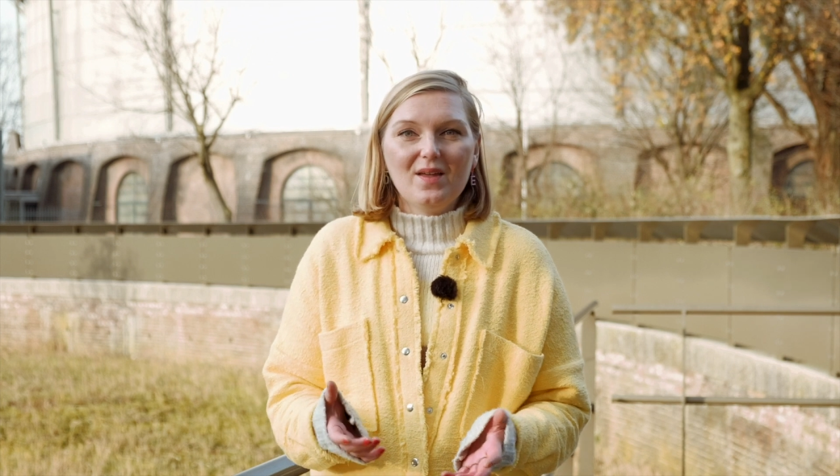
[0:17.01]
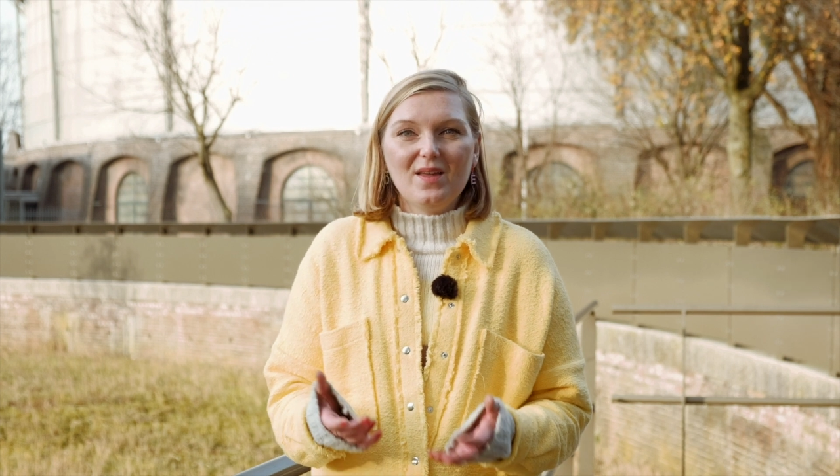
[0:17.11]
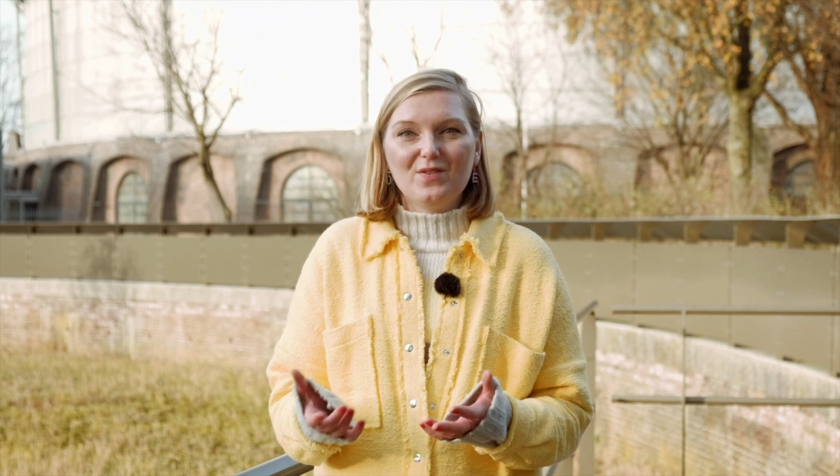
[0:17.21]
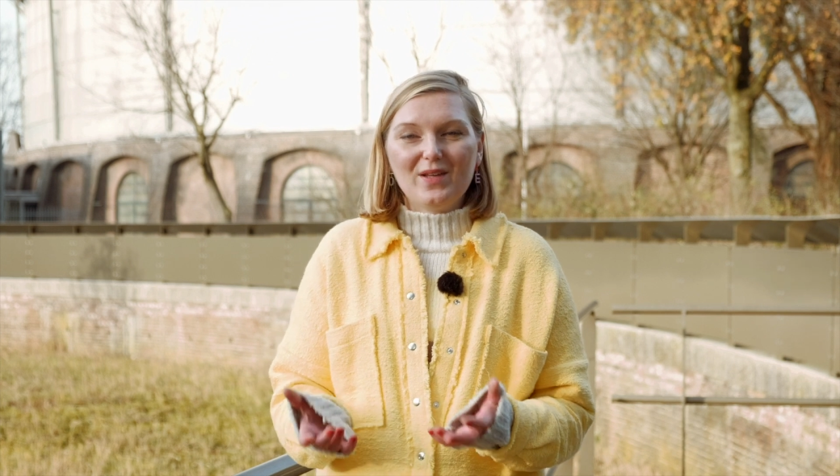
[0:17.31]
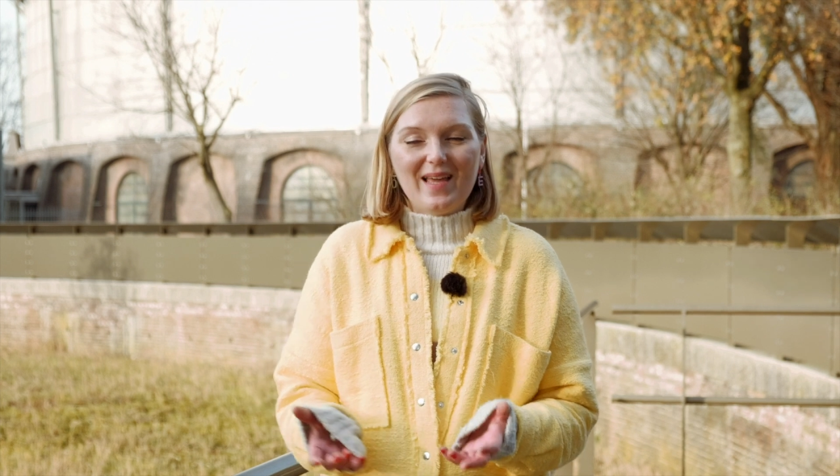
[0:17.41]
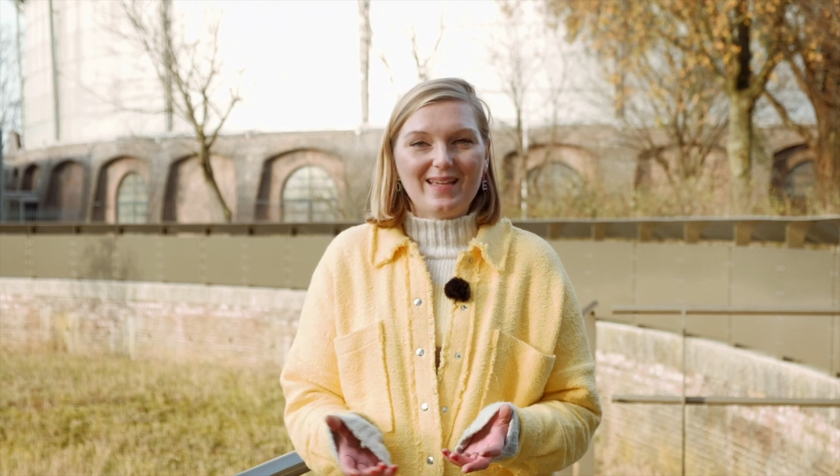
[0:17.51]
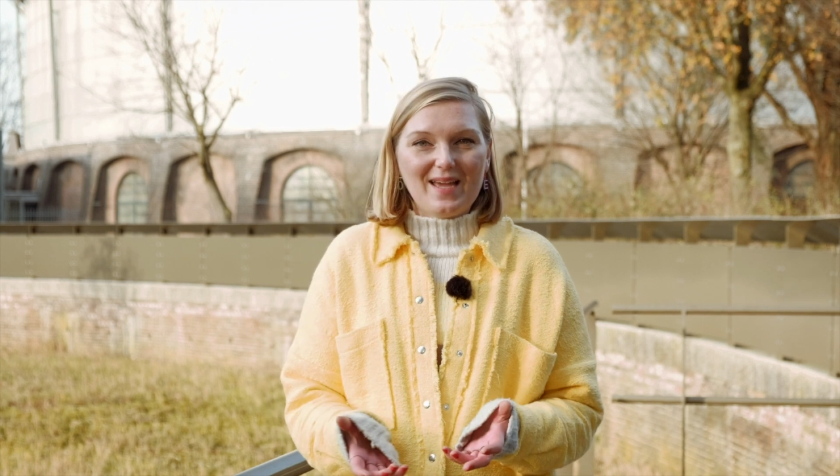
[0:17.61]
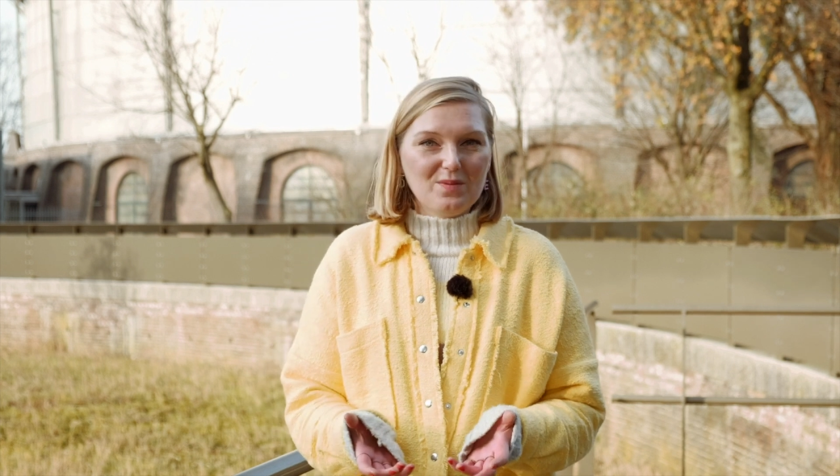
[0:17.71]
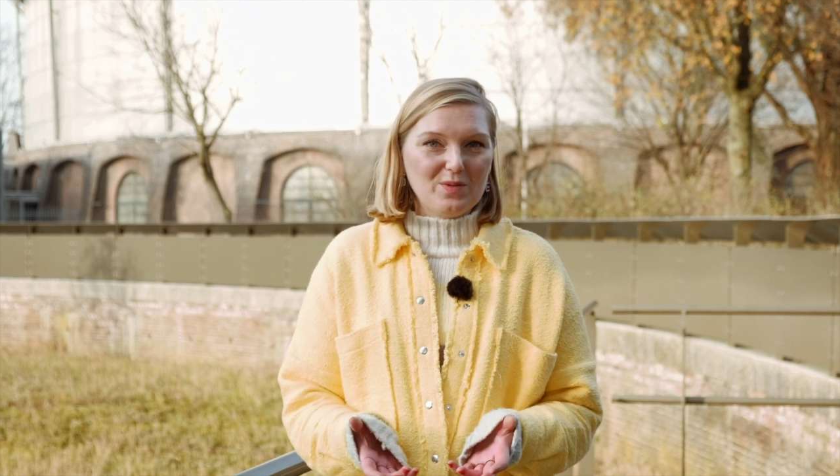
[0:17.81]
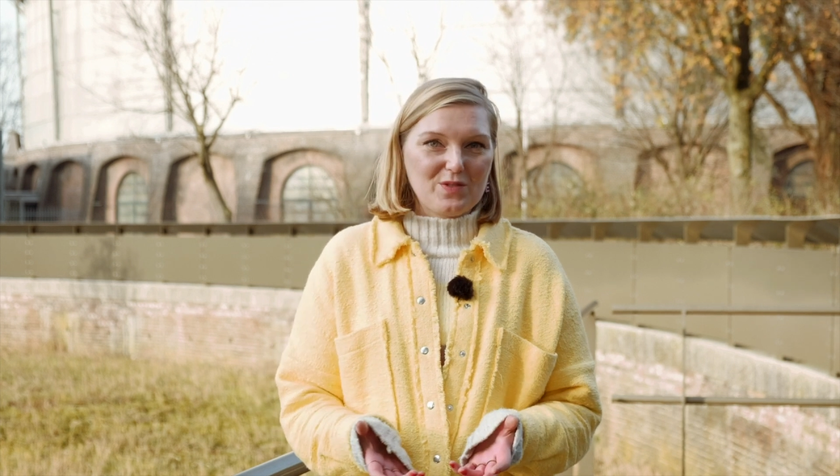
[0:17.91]
If you like
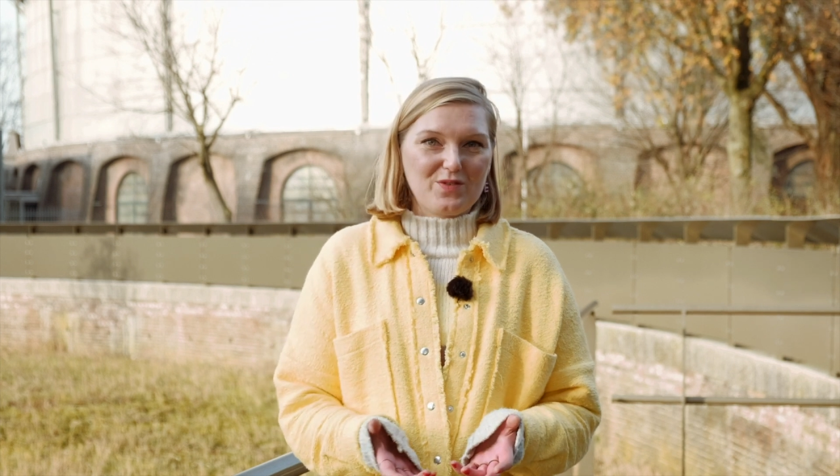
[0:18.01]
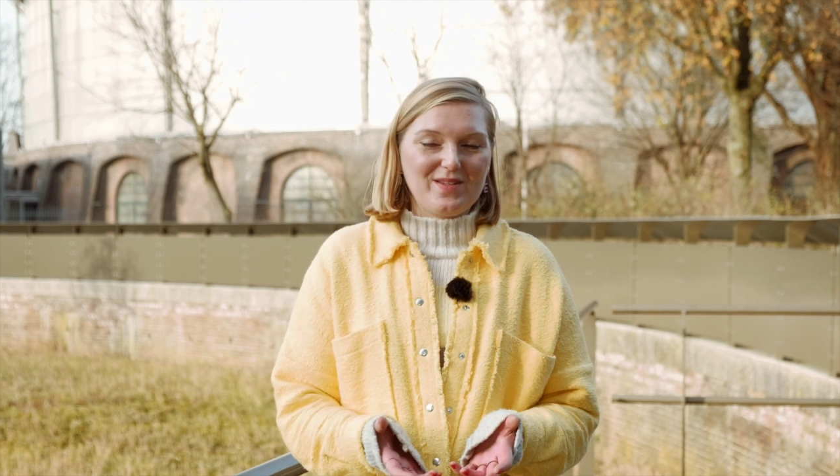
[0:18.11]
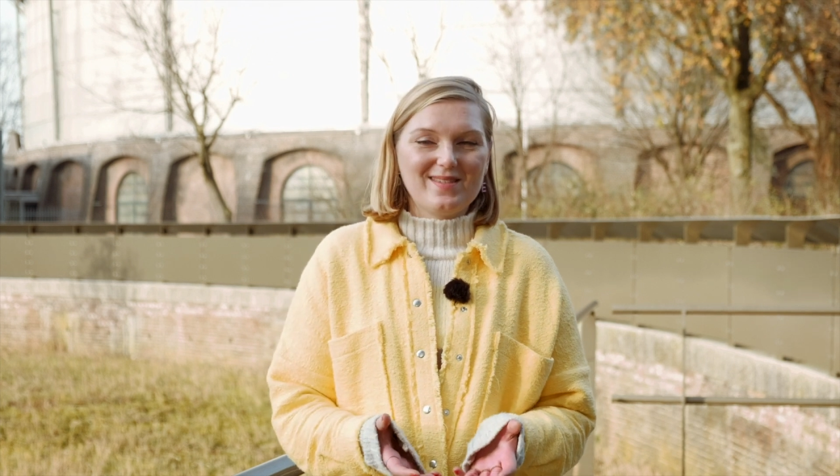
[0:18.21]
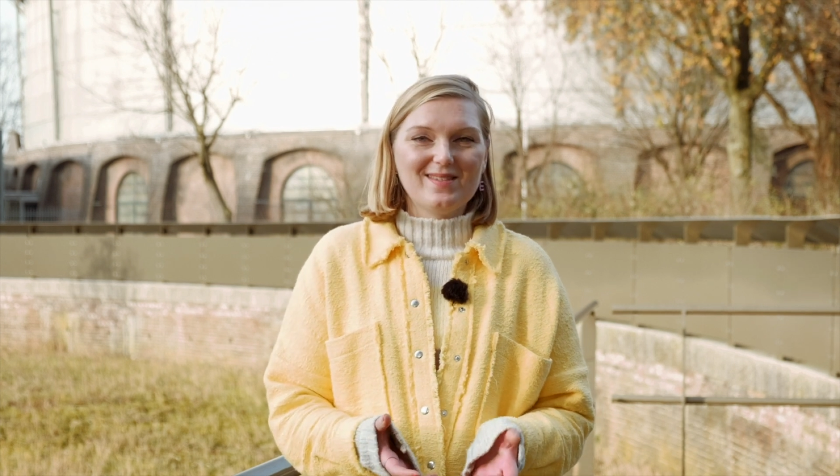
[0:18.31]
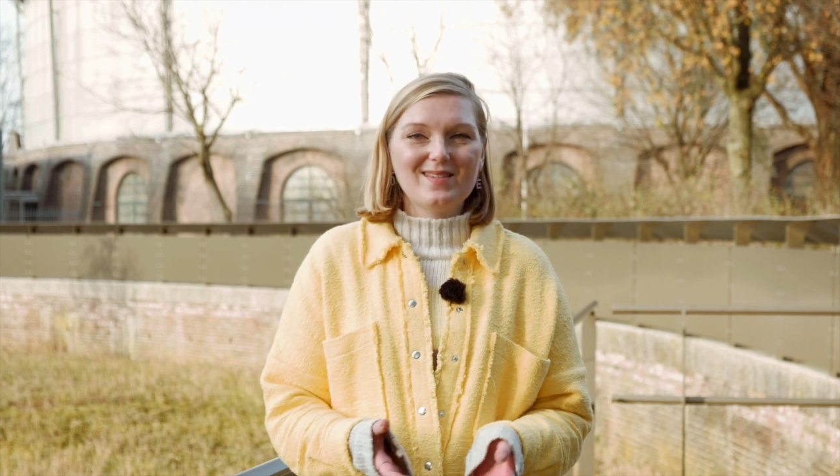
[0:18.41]
animals, for instance,